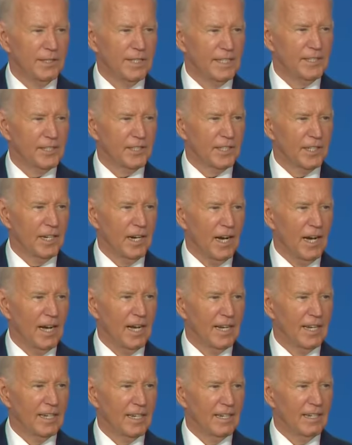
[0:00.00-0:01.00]
year old, let
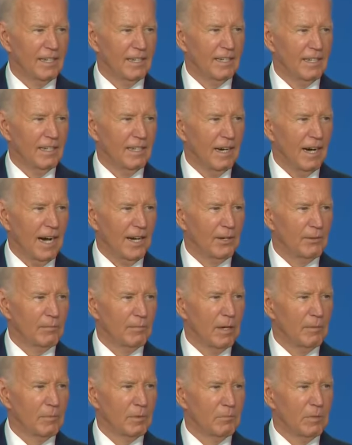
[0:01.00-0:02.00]
alone an
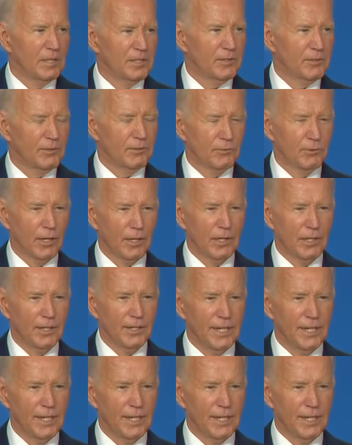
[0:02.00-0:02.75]
81 year old whose mental